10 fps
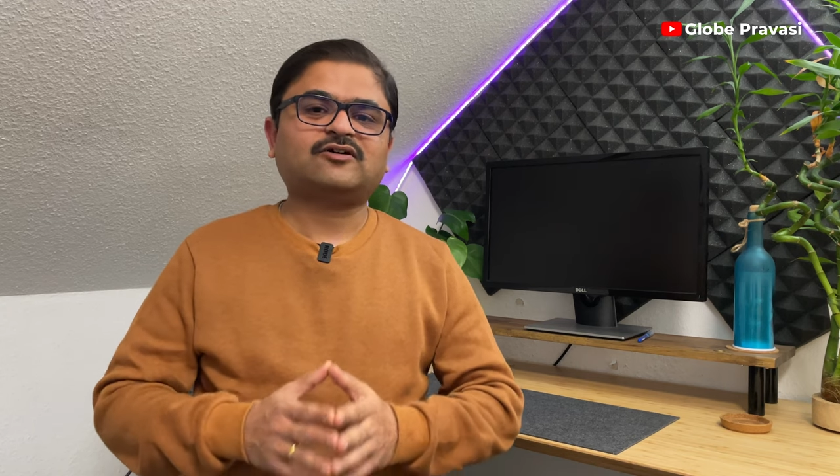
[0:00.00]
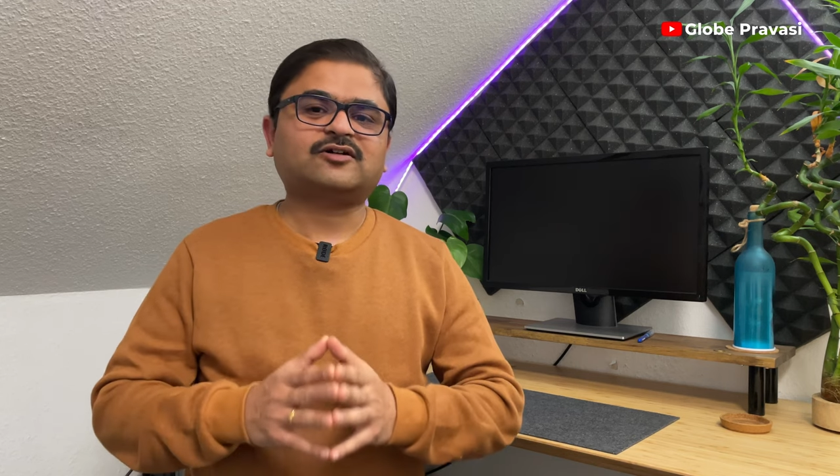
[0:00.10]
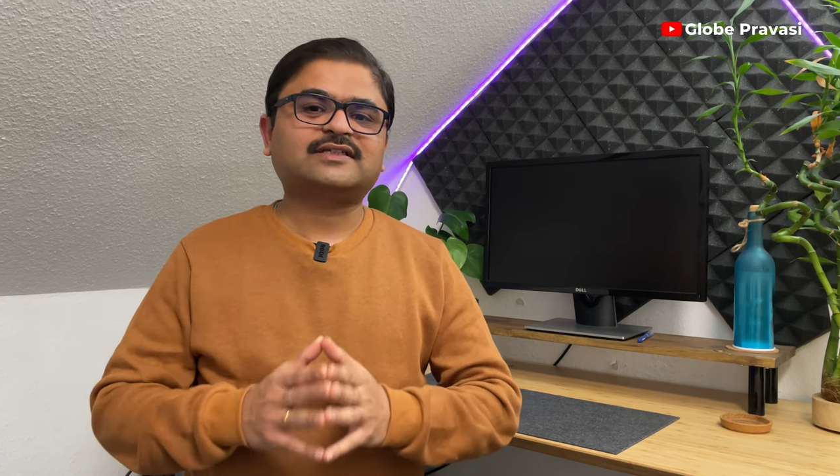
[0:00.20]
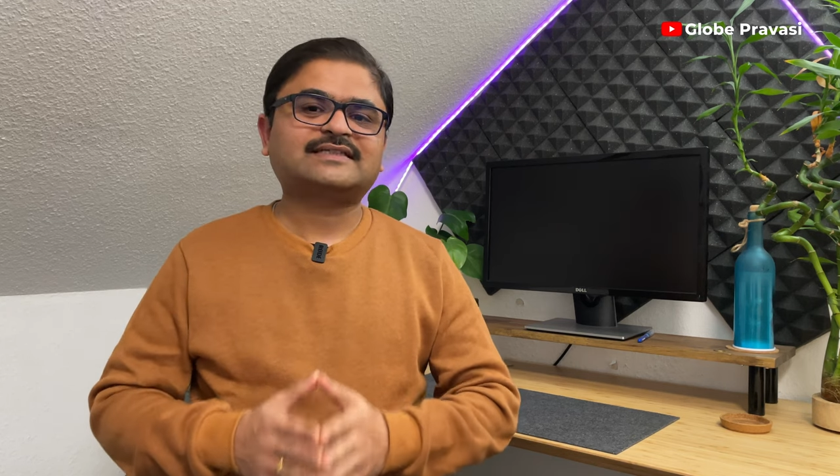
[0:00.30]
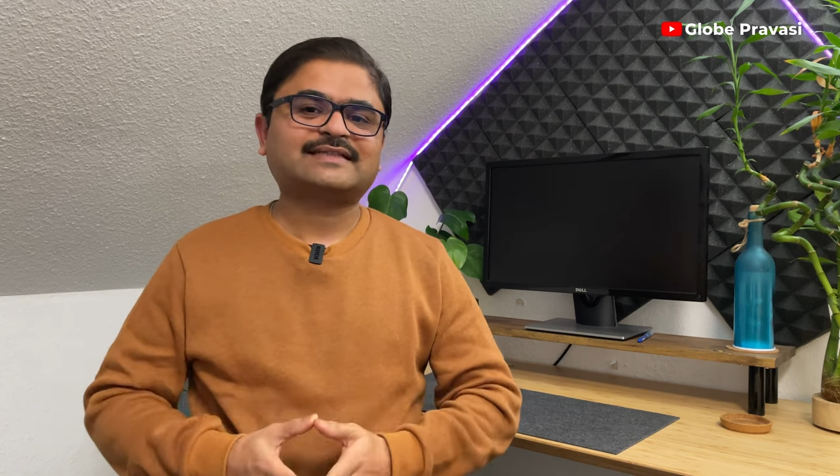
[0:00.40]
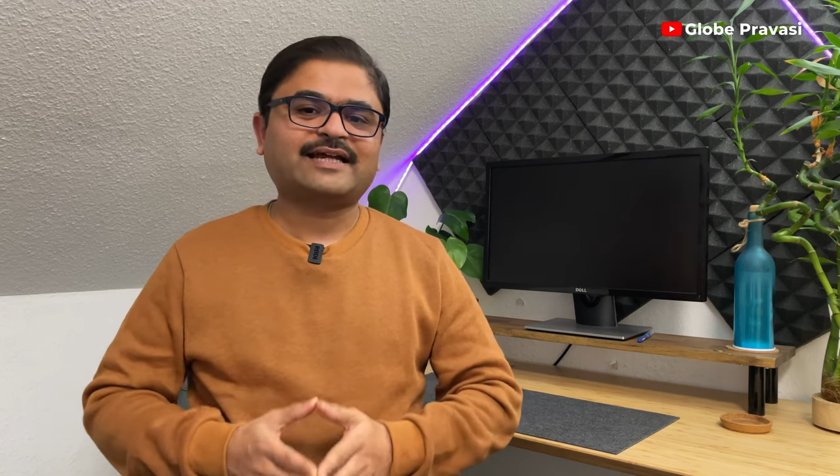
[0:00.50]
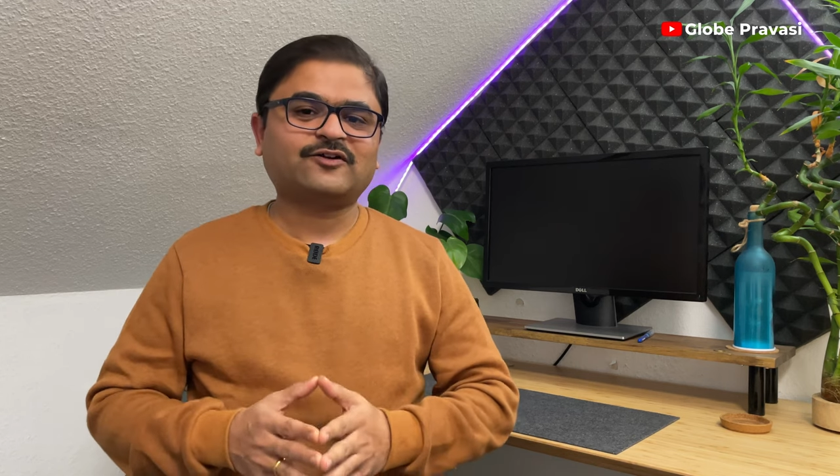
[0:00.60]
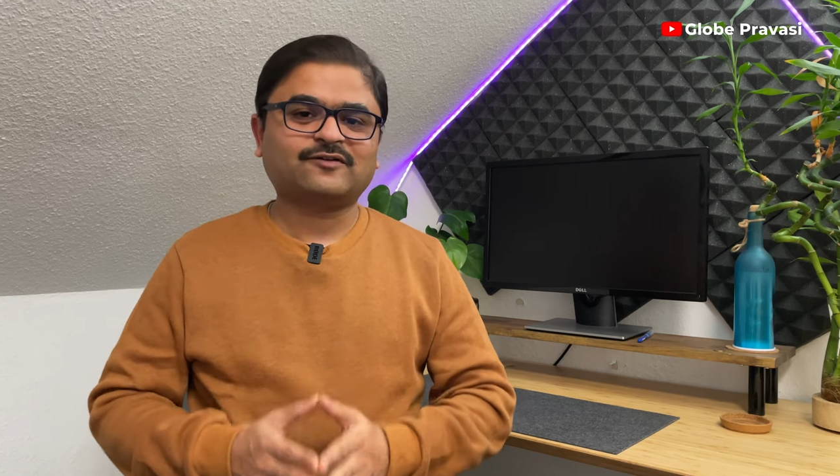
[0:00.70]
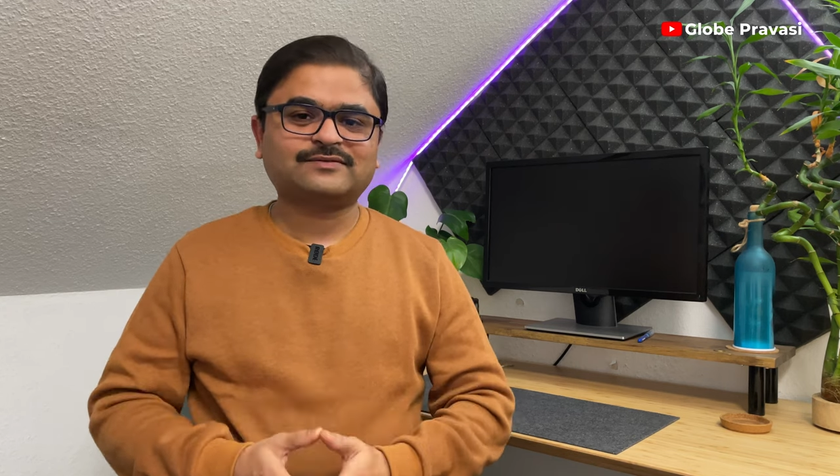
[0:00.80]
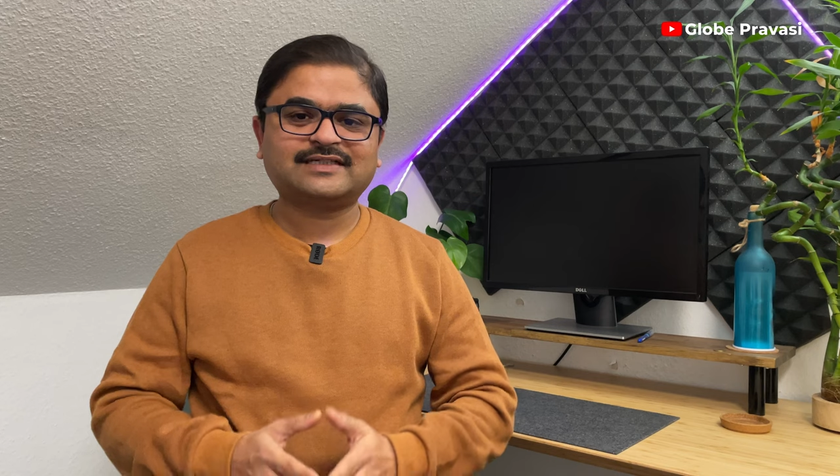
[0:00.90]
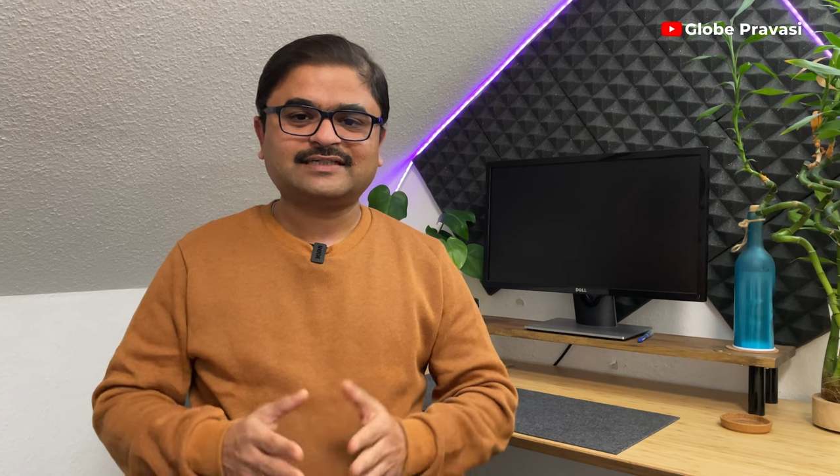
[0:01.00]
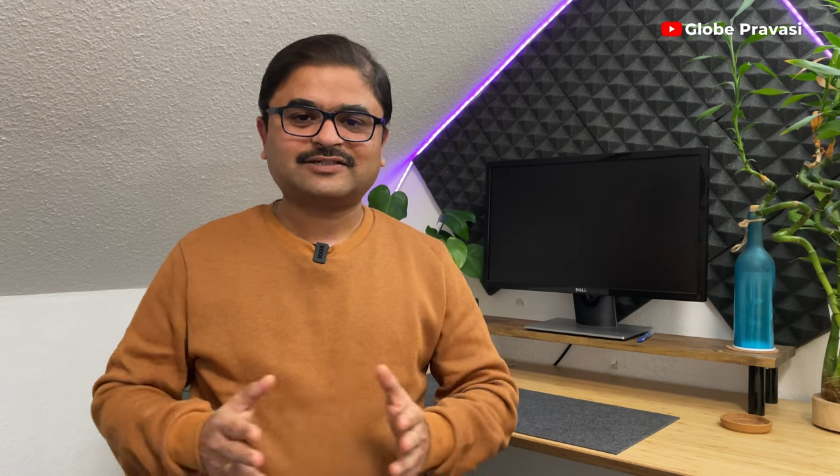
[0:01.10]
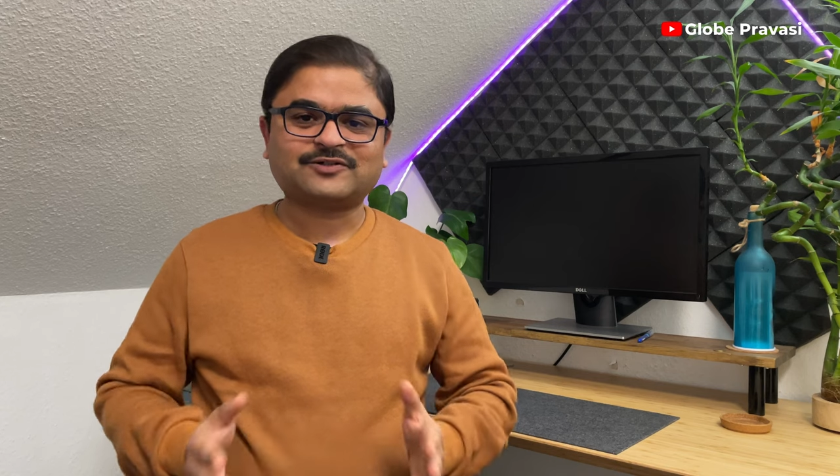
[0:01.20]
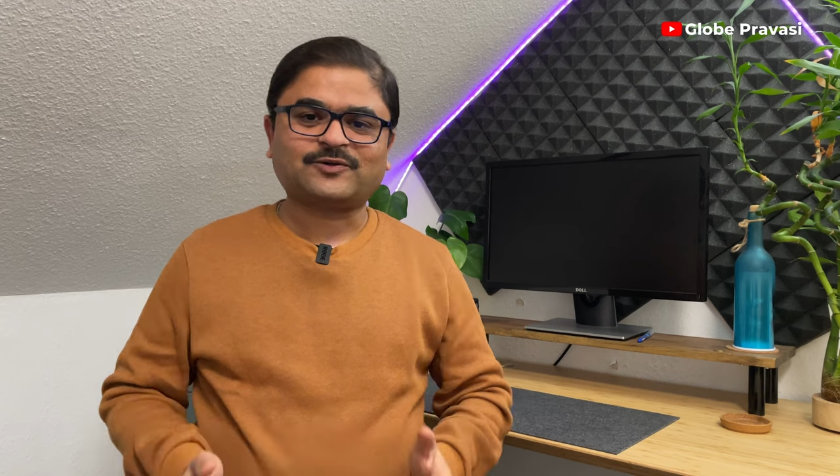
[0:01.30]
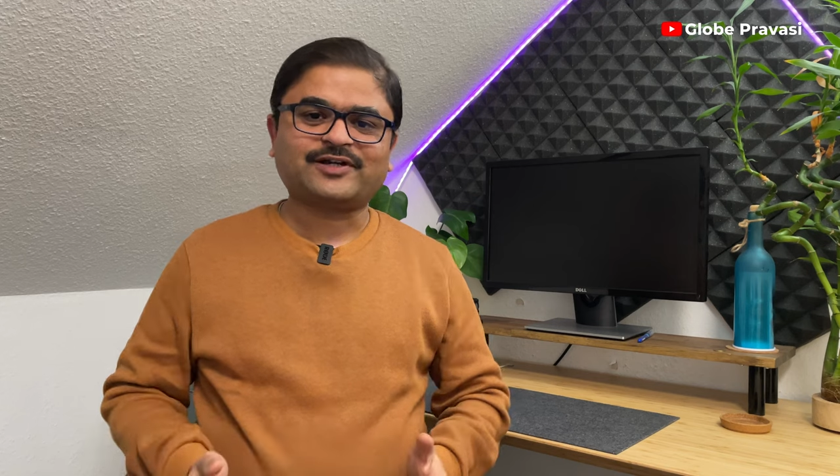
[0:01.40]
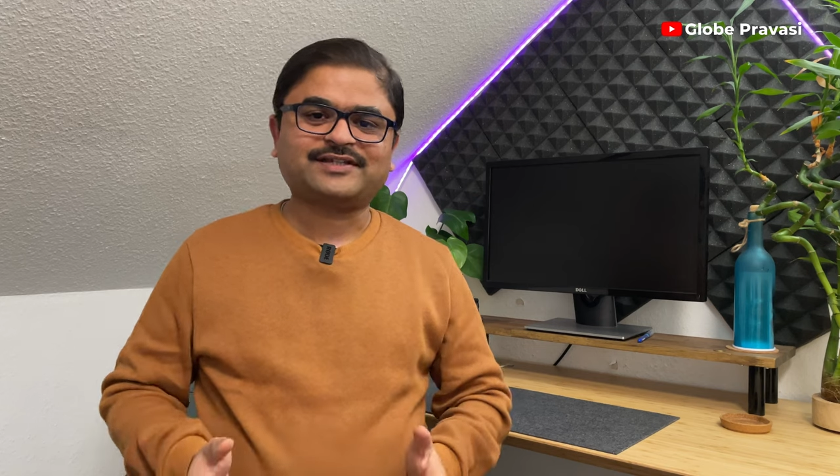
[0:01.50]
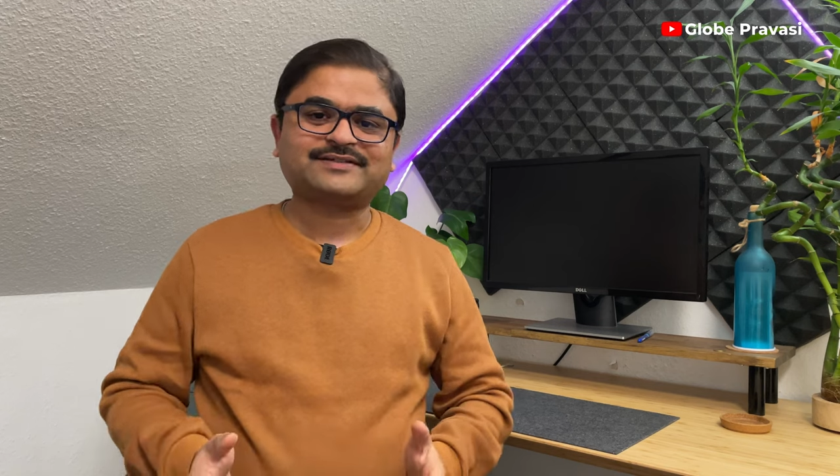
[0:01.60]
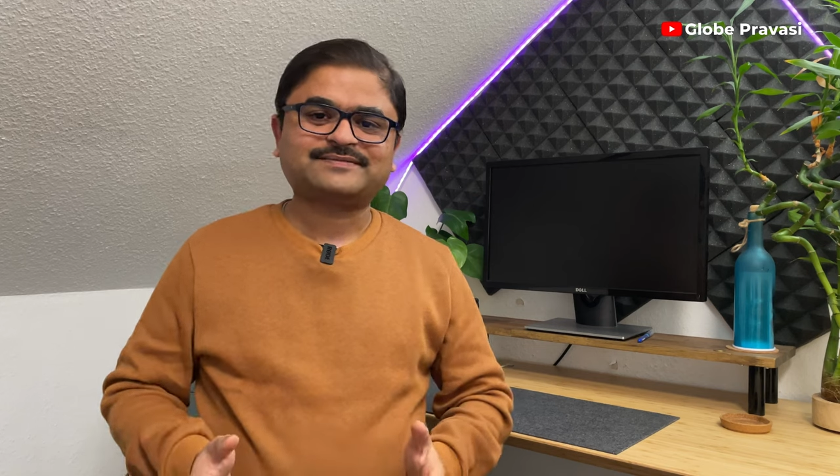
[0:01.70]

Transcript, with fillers: other side of the coin.